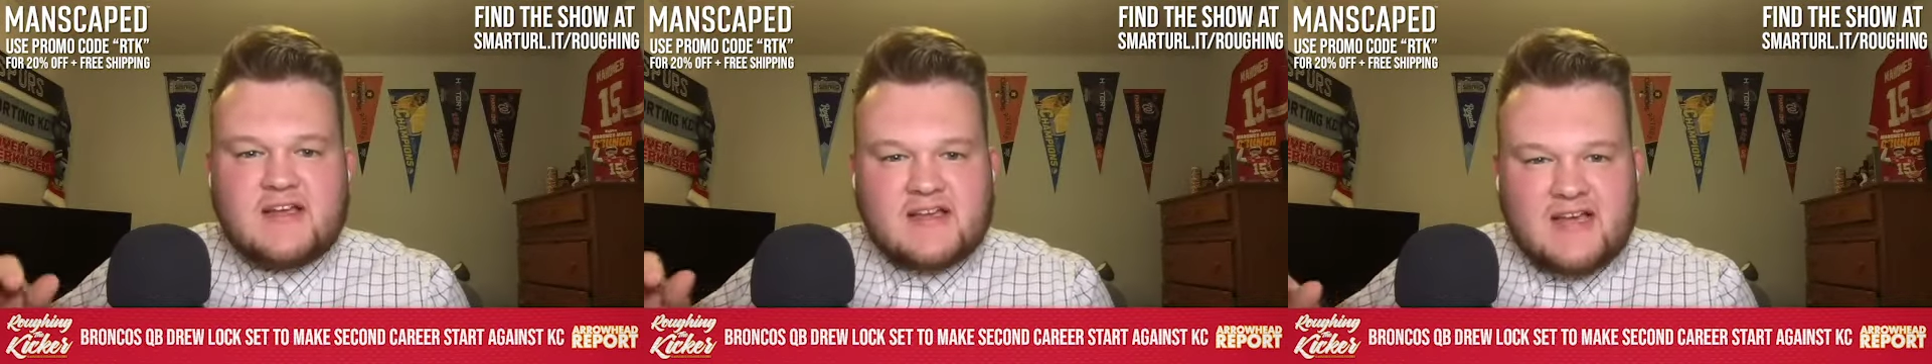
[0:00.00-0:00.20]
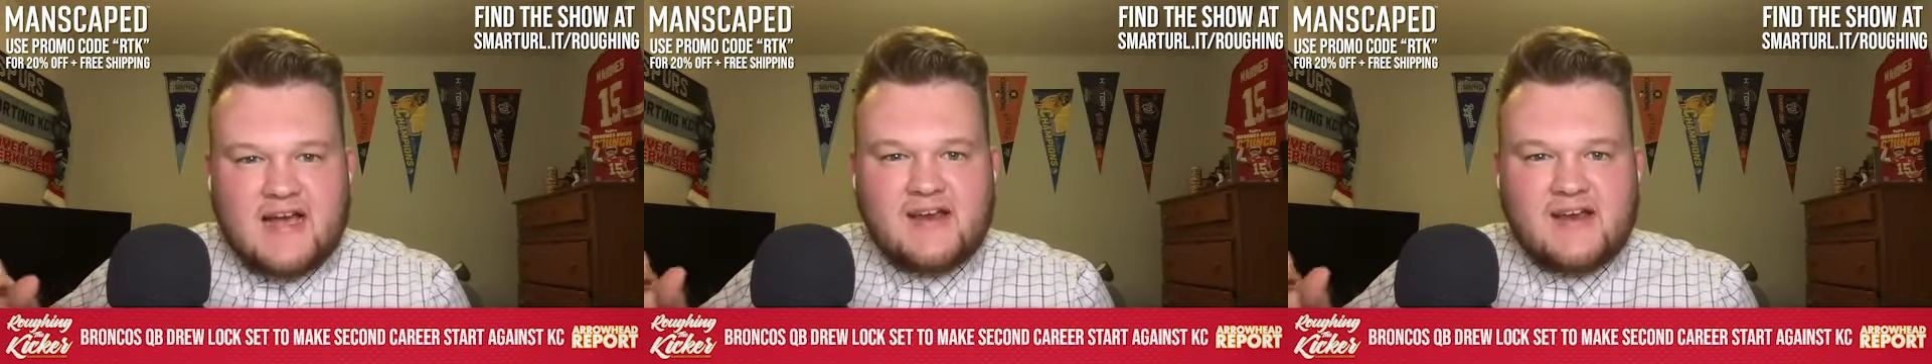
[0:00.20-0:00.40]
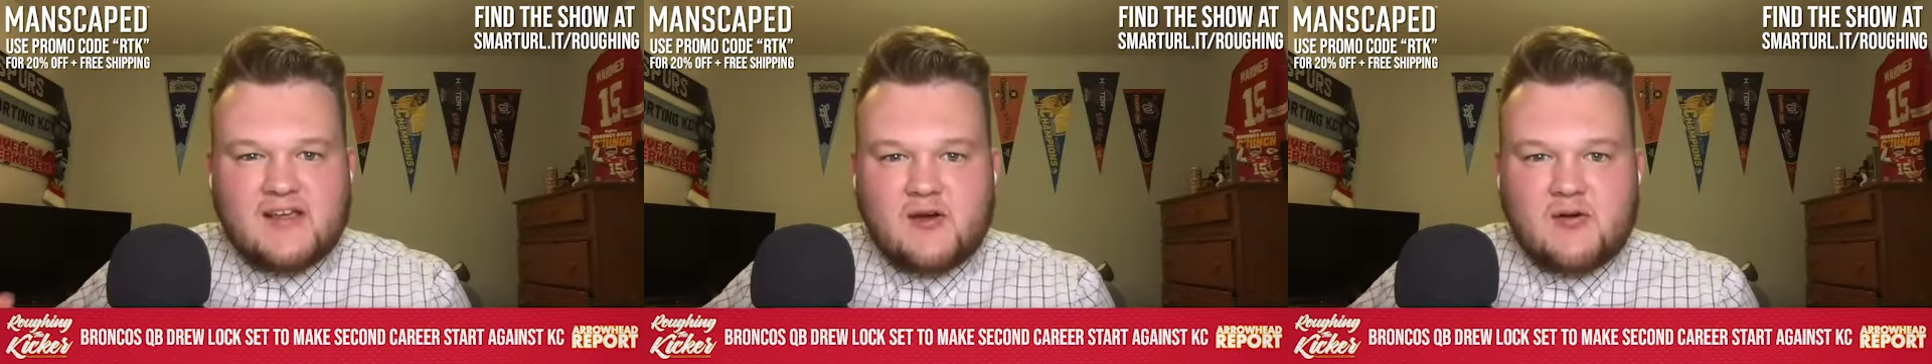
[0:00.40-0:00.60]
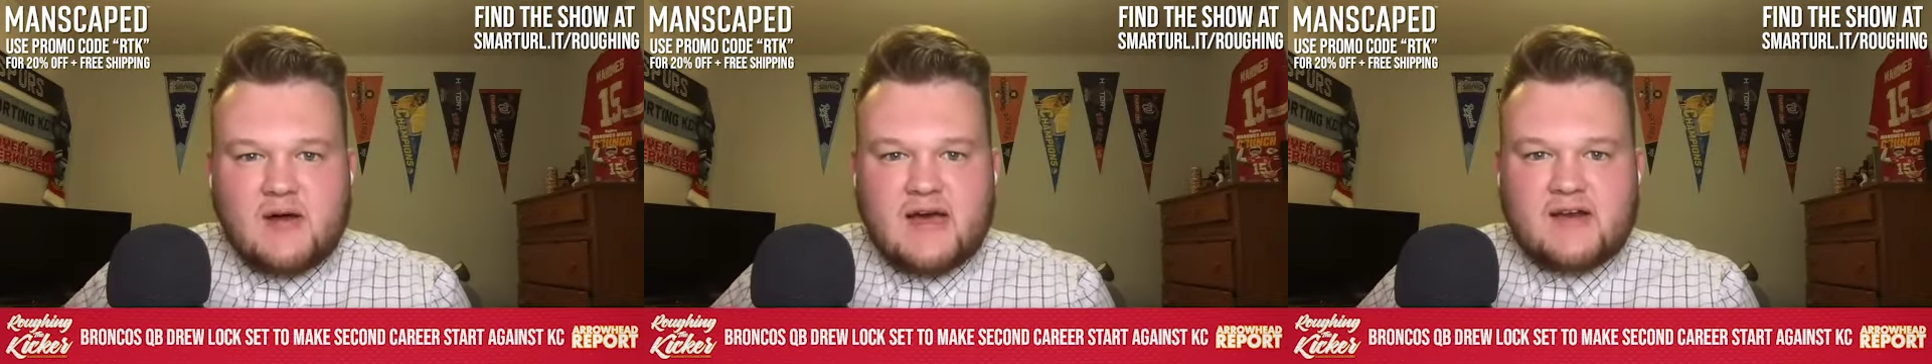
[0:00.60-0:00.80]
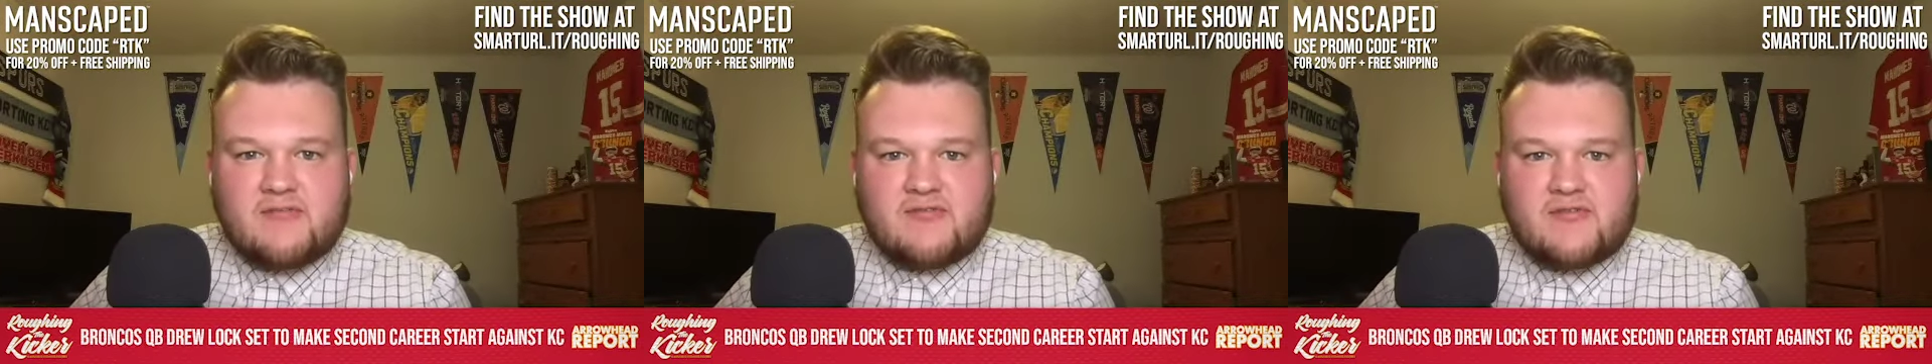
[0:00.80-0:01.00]
kind of go
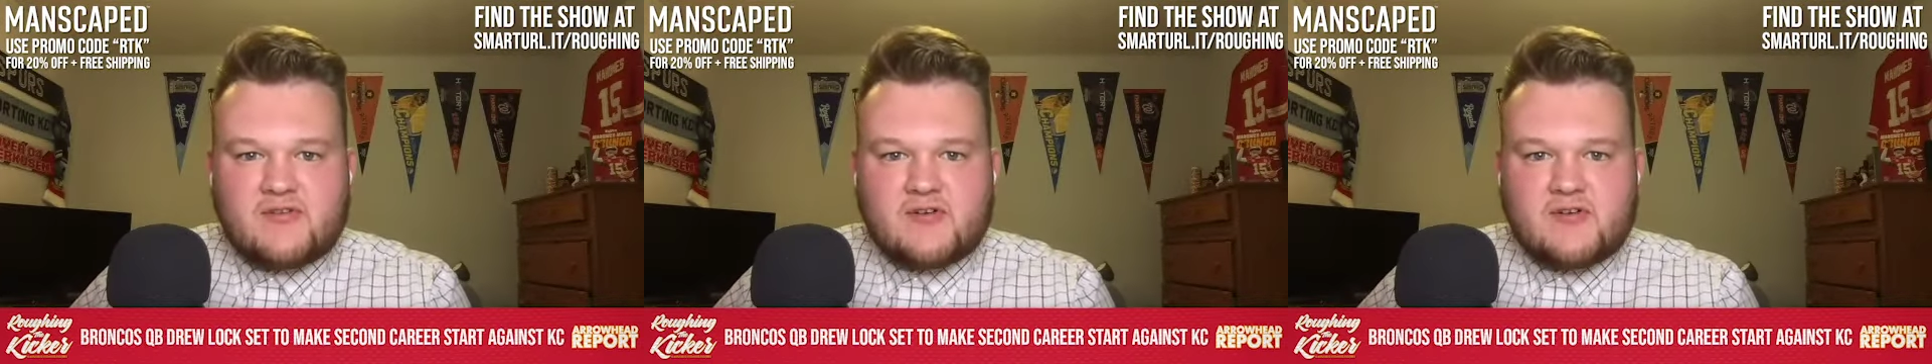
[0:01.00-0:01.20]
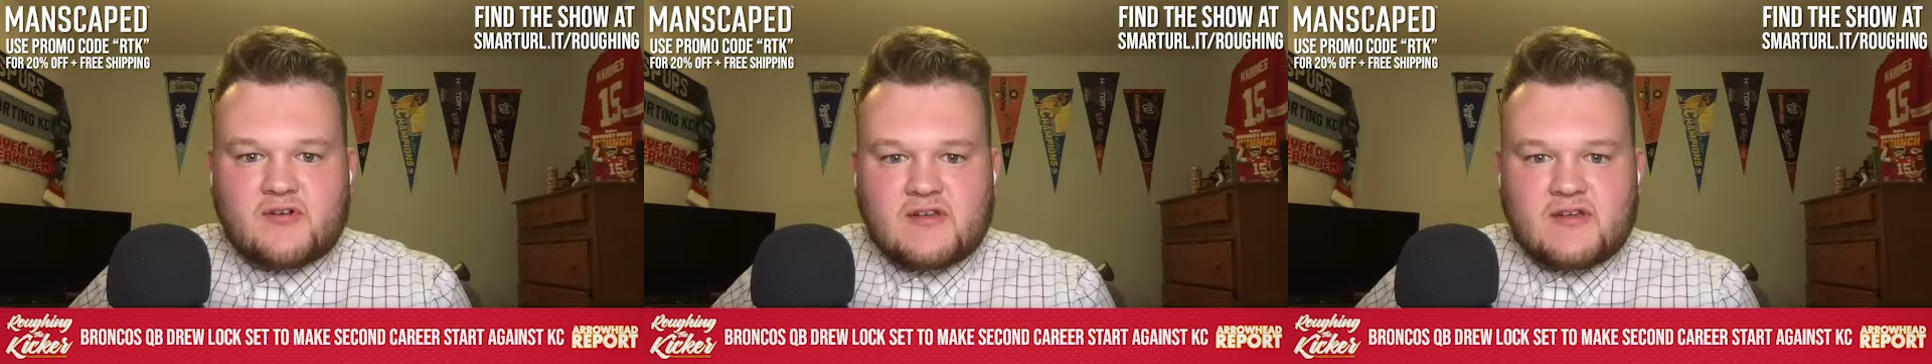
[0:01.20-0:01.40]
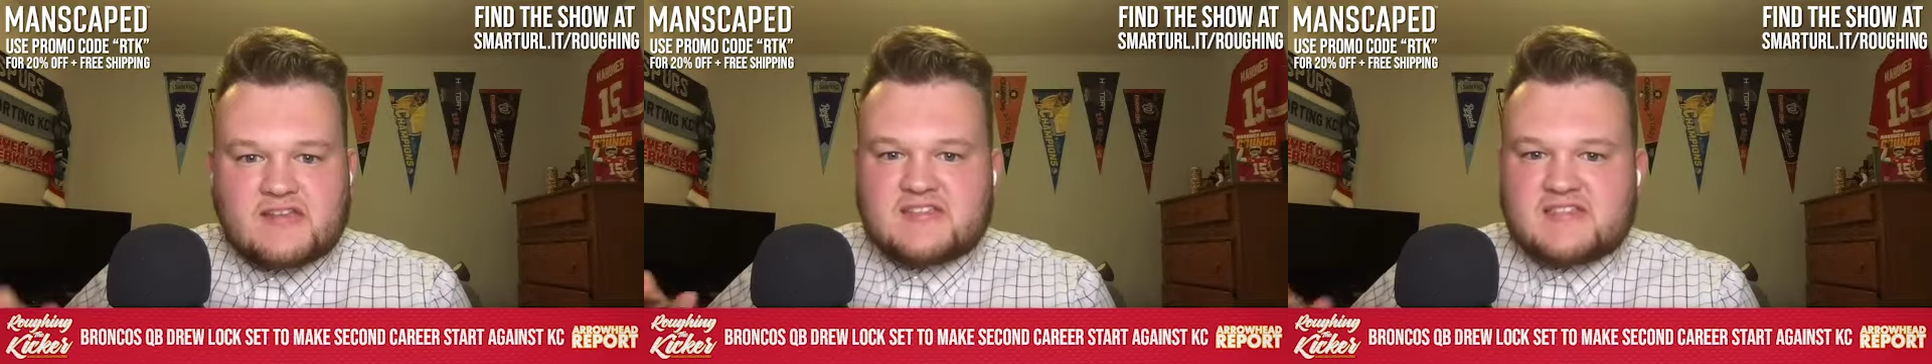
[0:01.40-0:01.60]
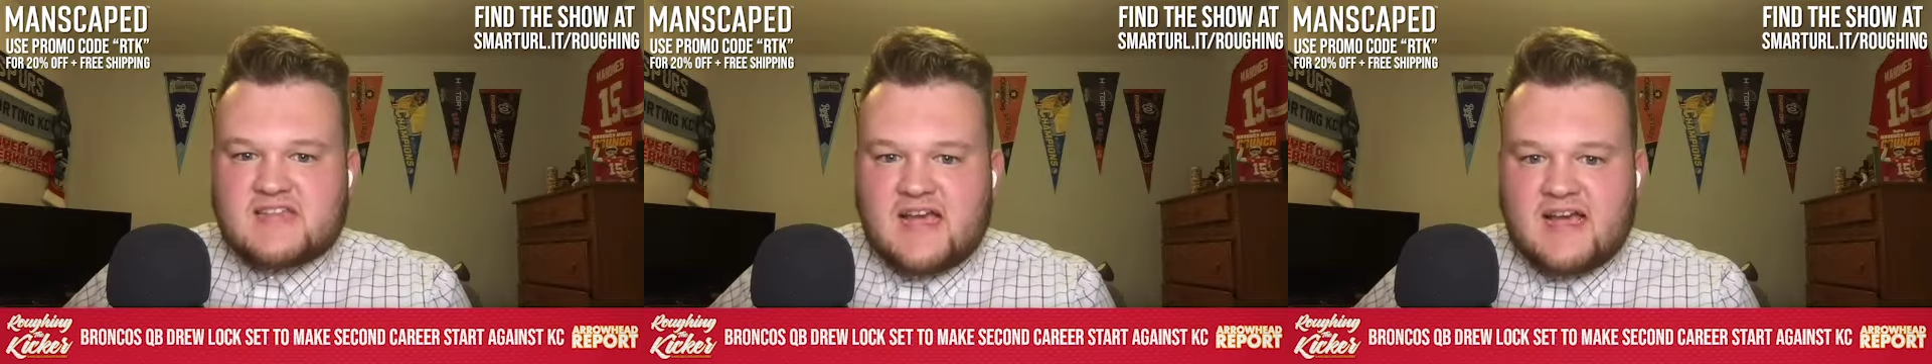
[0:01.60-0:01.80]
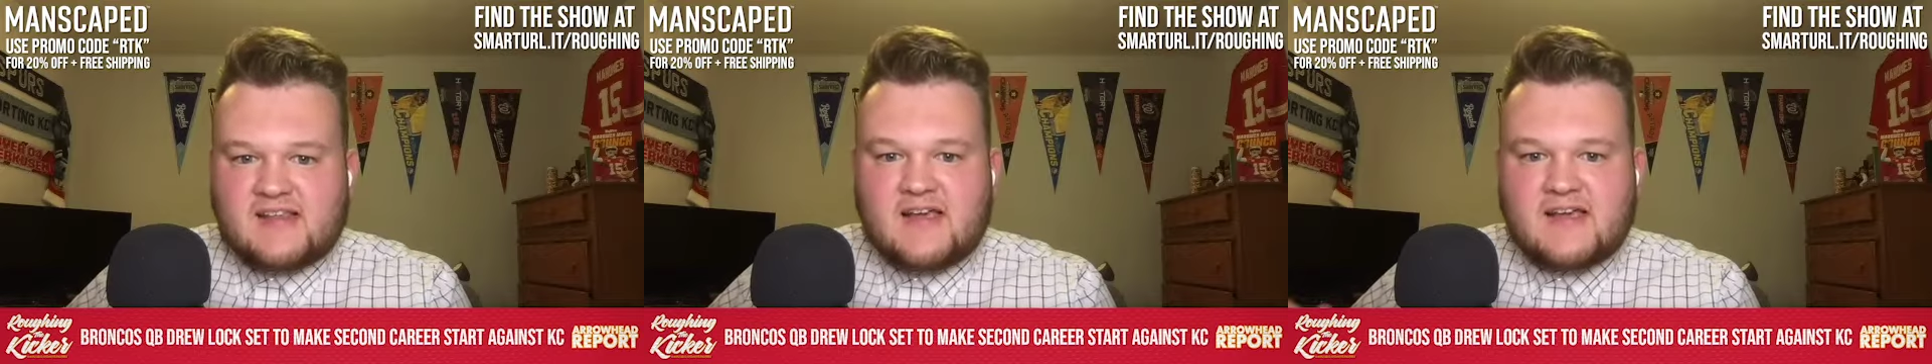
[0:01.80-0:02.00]
at him for his
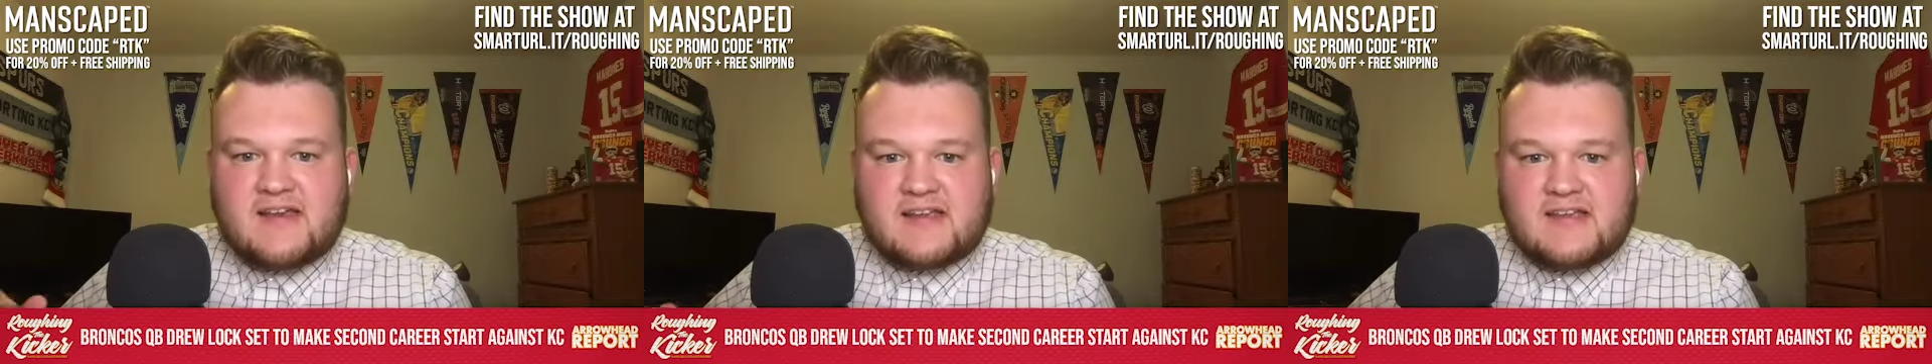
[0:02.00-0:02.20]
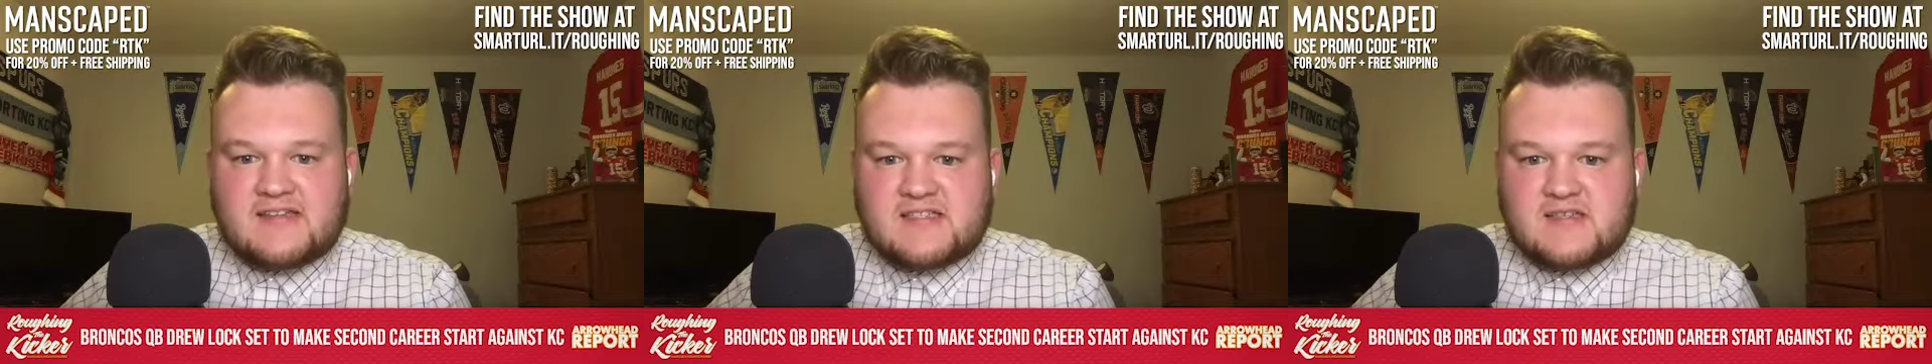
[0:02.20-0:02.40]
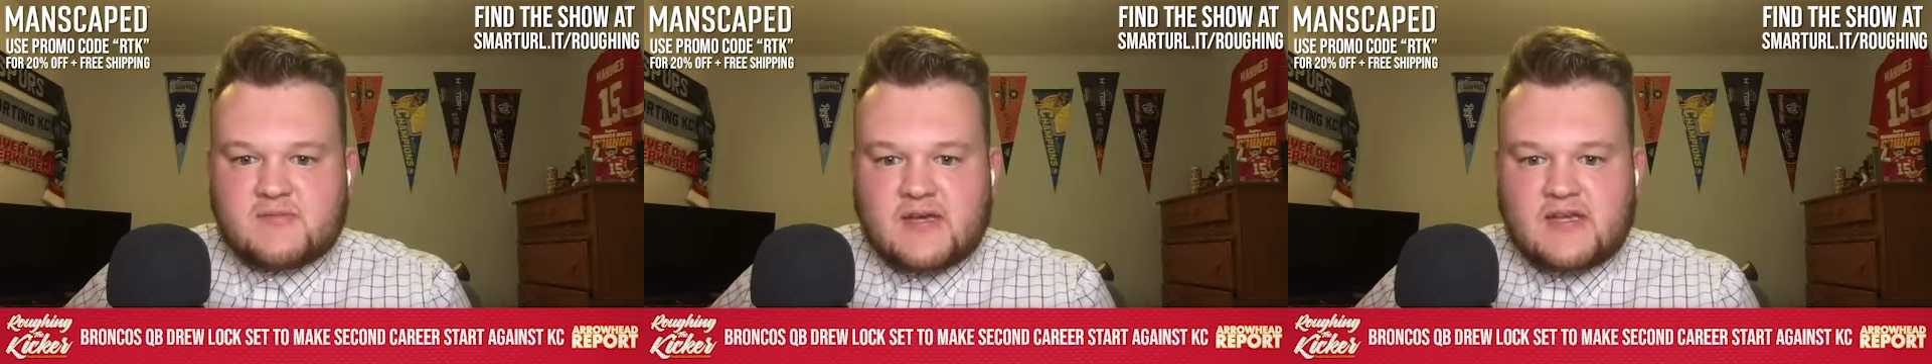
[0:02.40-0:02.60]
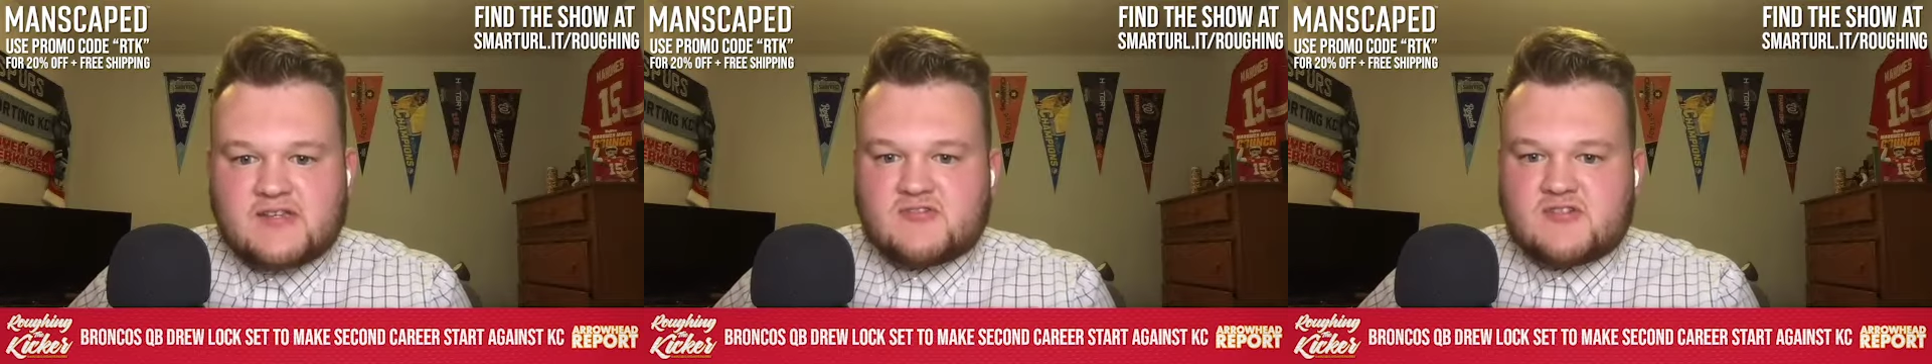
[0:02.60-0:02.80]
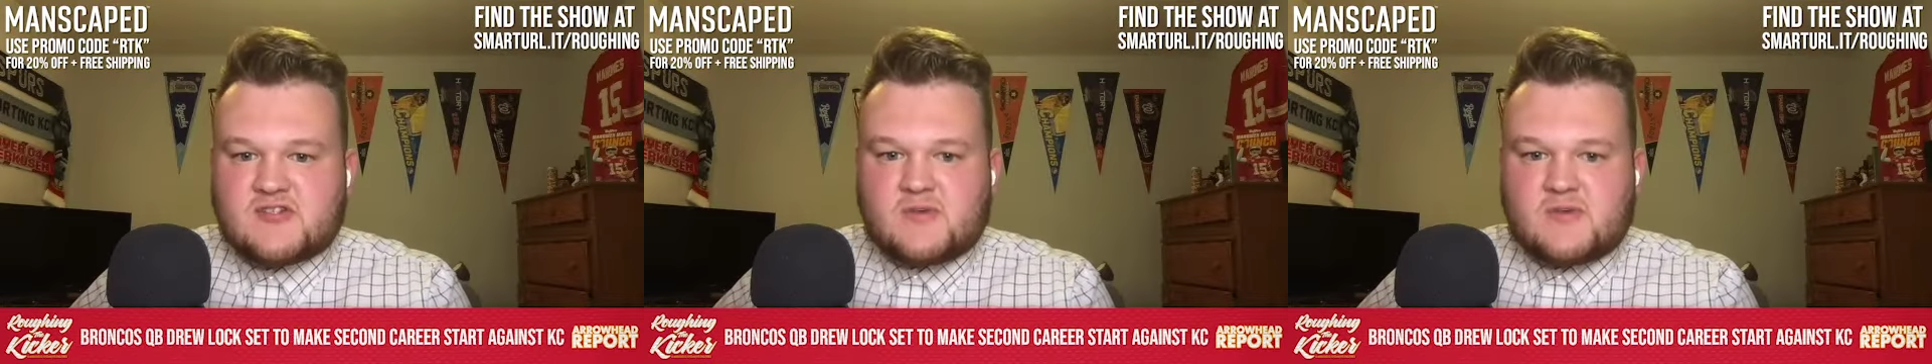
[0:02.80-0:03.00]
stat line against the Patriots,